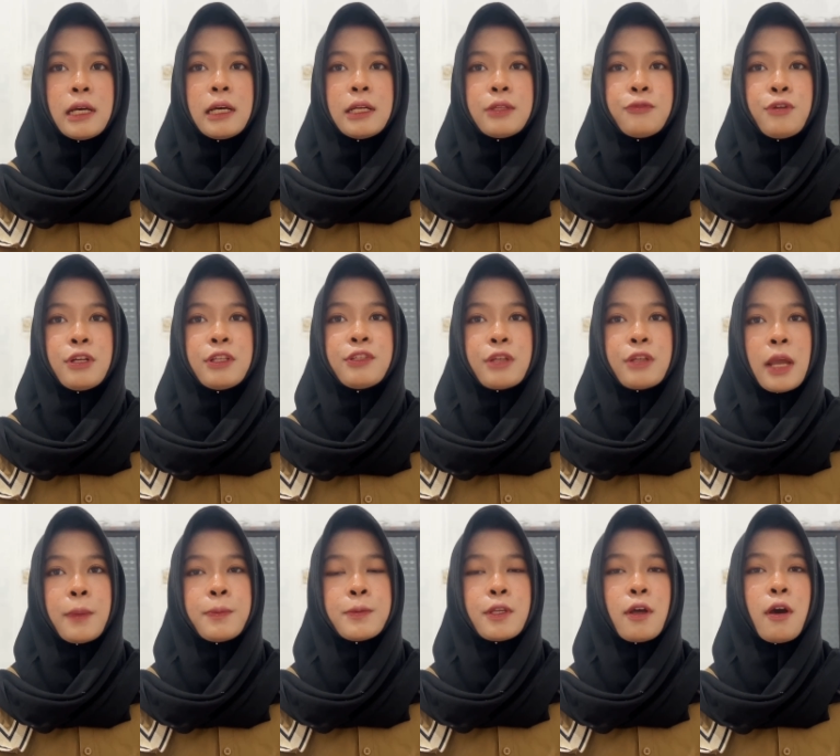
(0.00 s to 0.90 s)
three
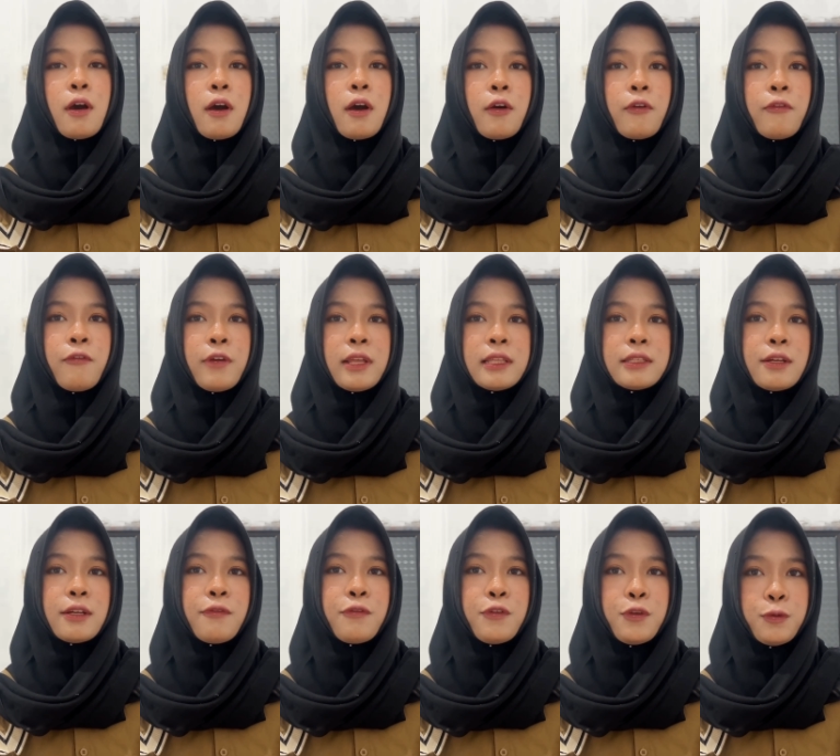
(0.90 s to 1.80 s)
types of
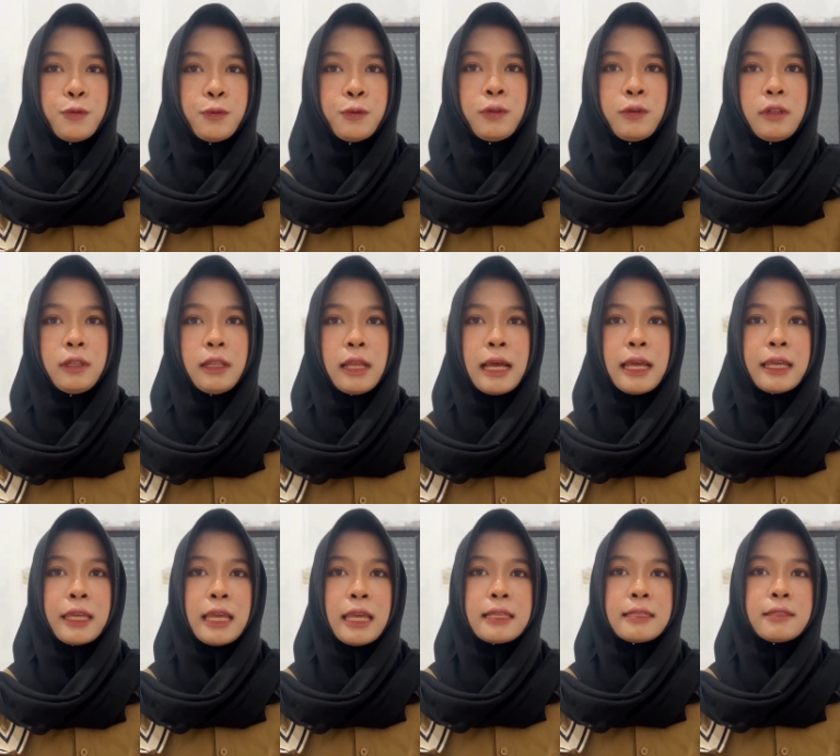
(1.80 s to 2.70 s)
interview
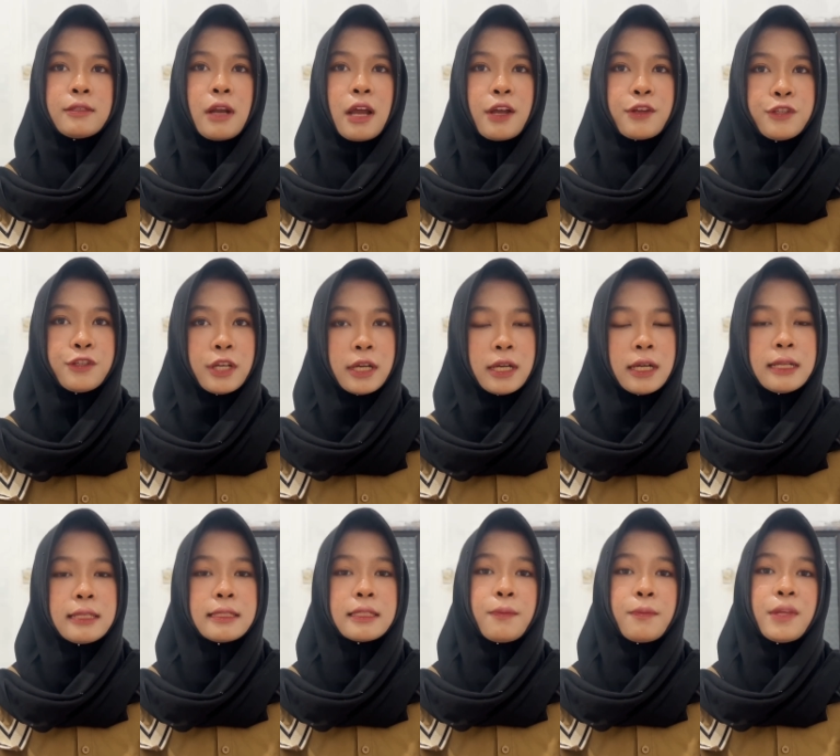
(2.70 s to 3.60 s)
like
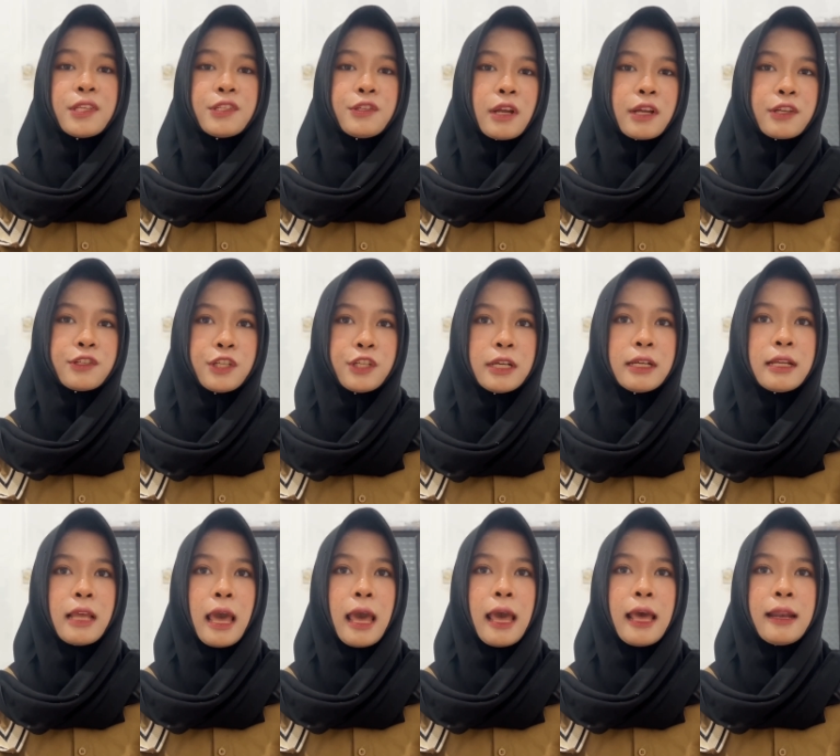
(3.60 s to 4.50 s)
structured,
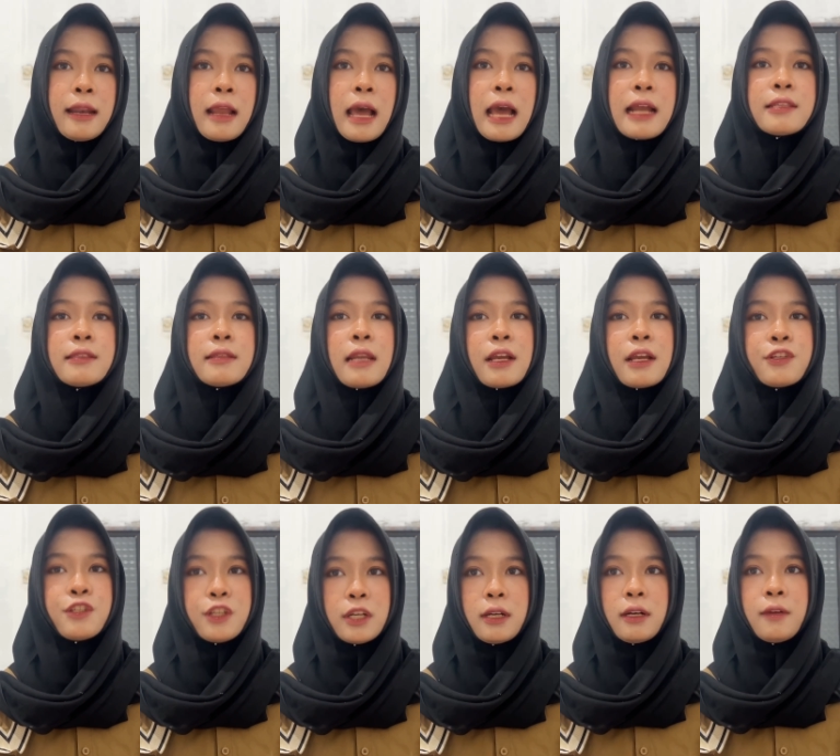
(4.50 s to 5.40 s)
semi-structured, and
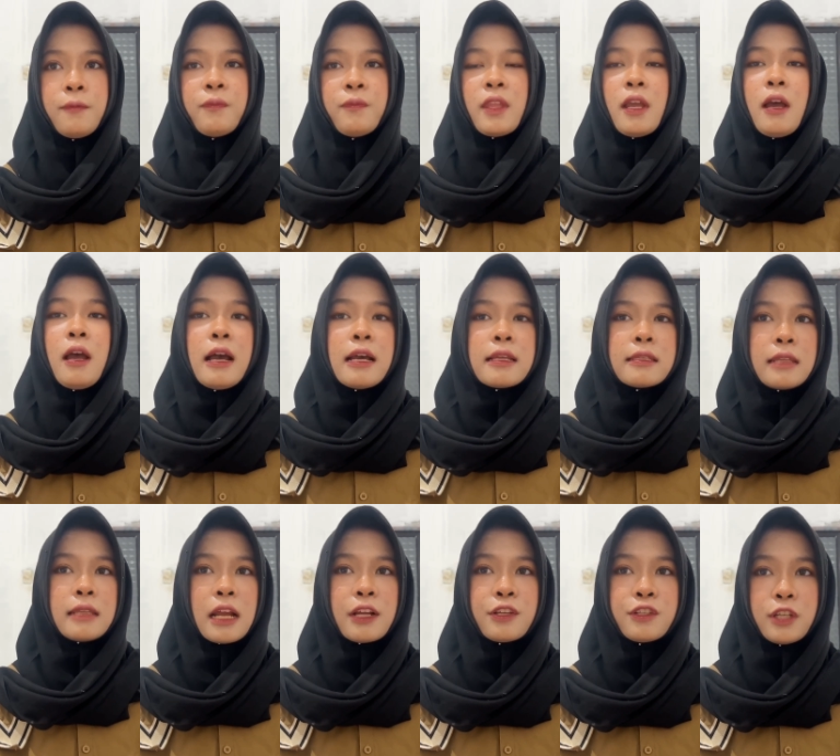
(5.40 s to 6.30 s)
unstructured.
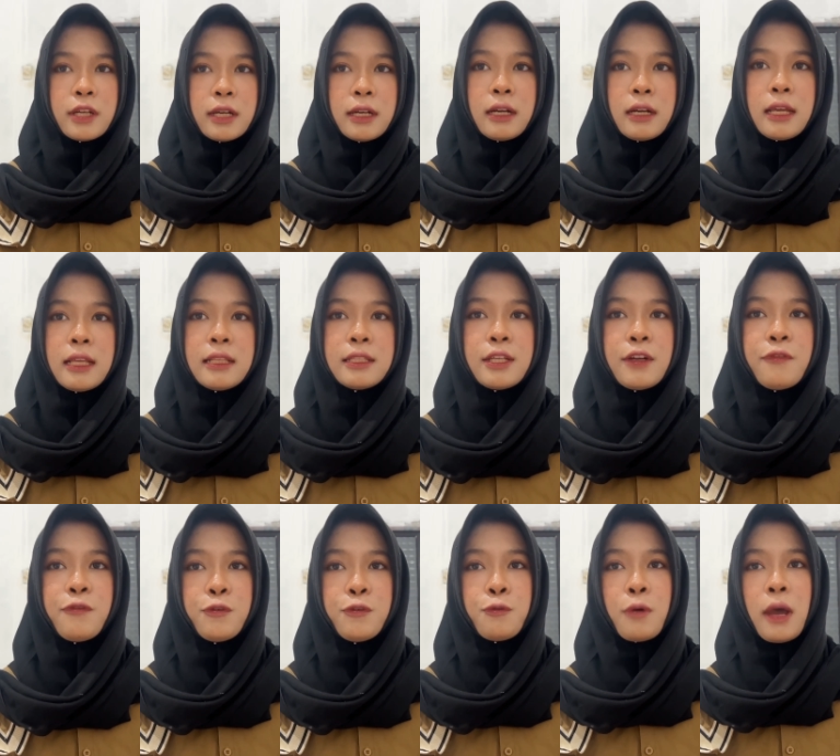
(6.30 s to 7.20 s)
Structured
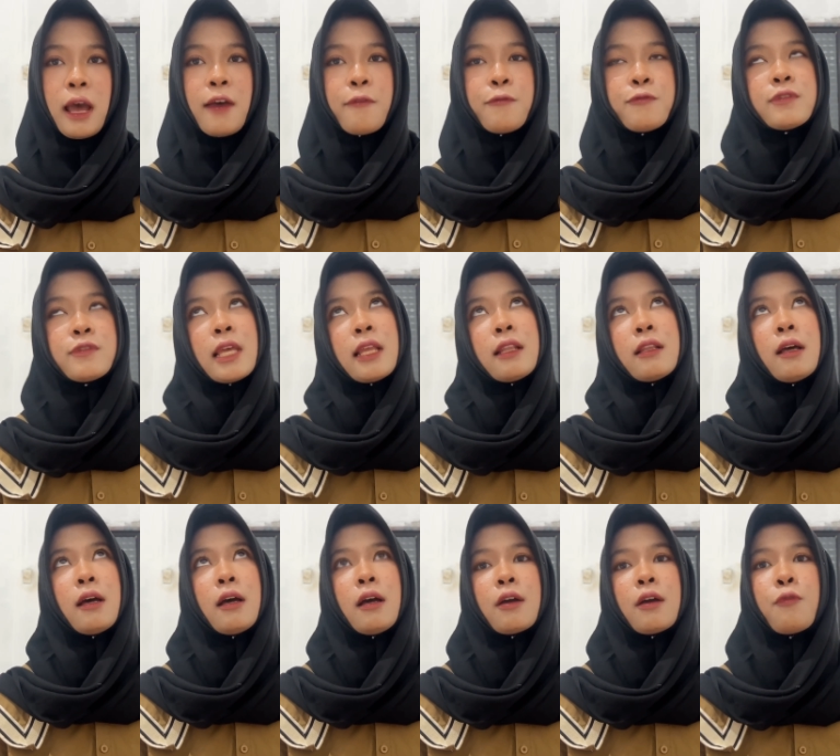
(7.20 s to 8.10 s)
interview have set
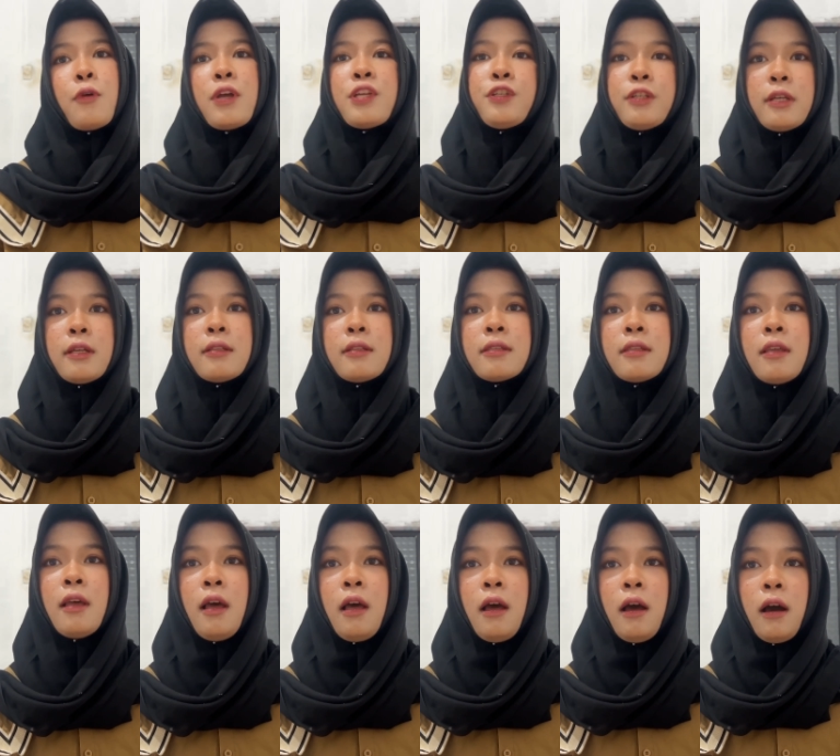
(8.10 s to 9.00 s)
questions
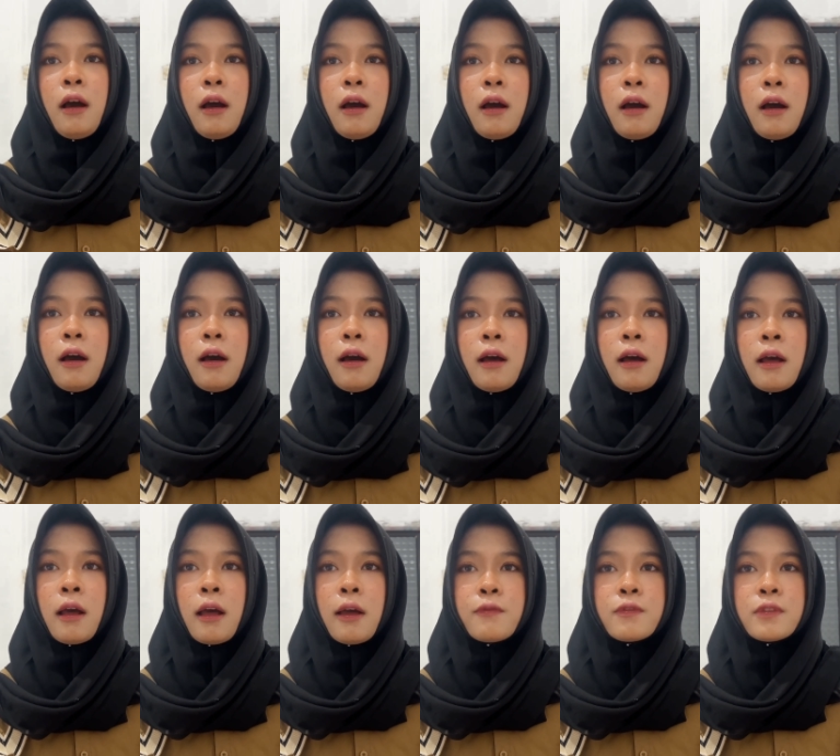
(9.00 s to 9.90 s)

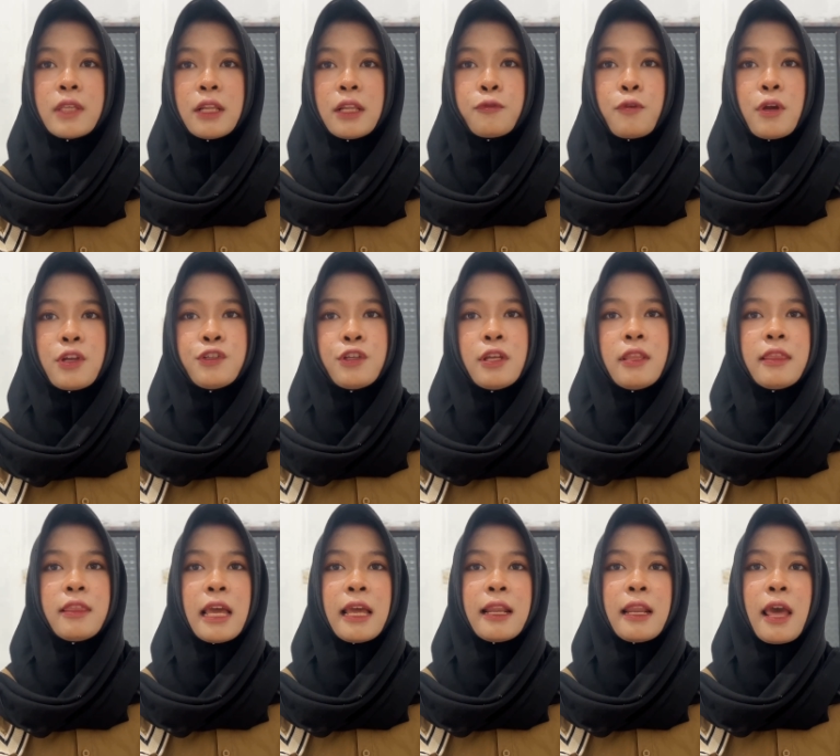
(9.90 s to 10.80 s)

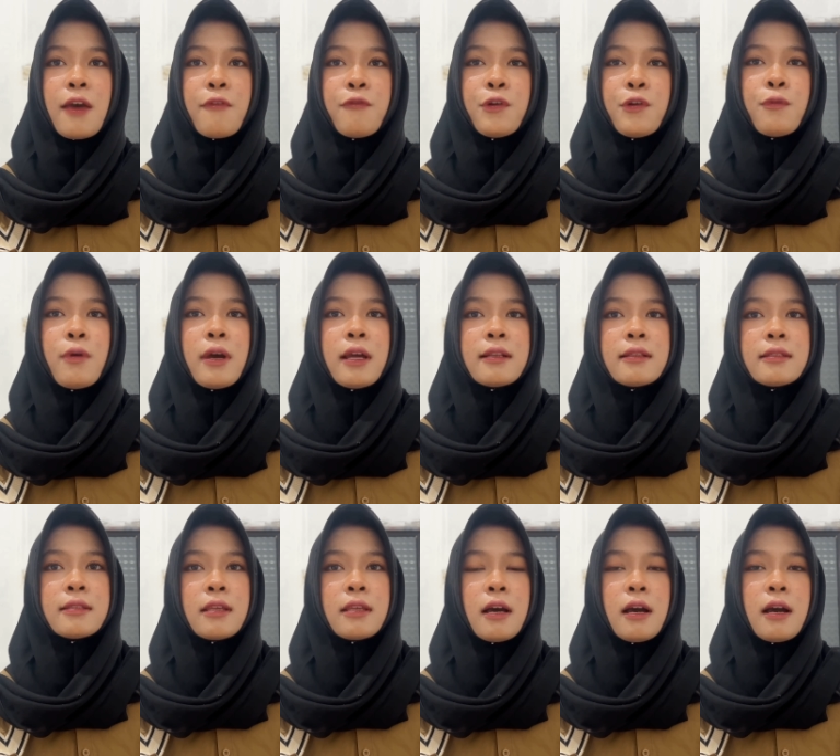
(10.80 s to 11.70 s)
that
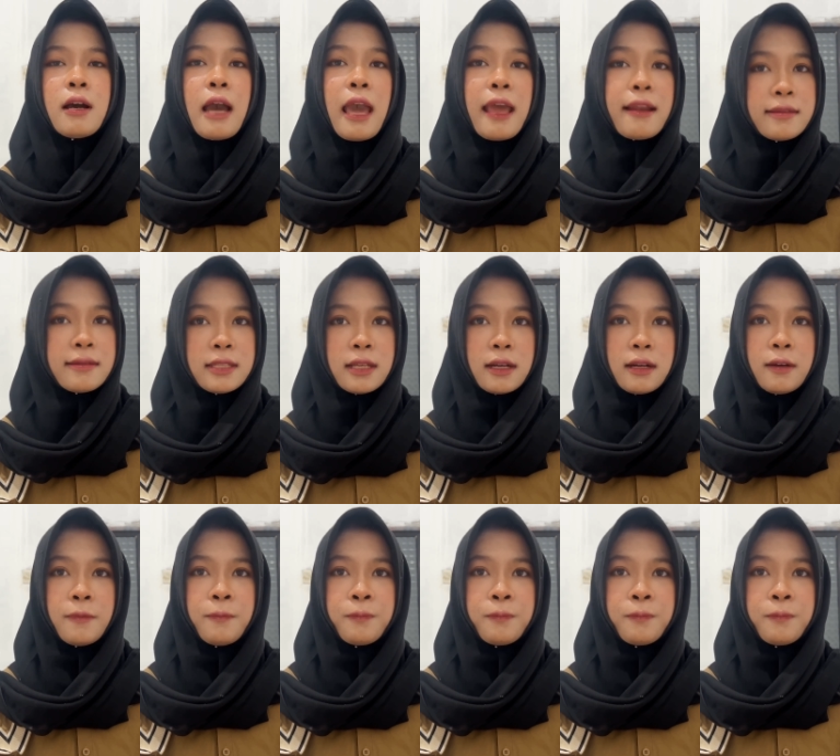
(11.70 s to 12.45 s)
everyone's answer,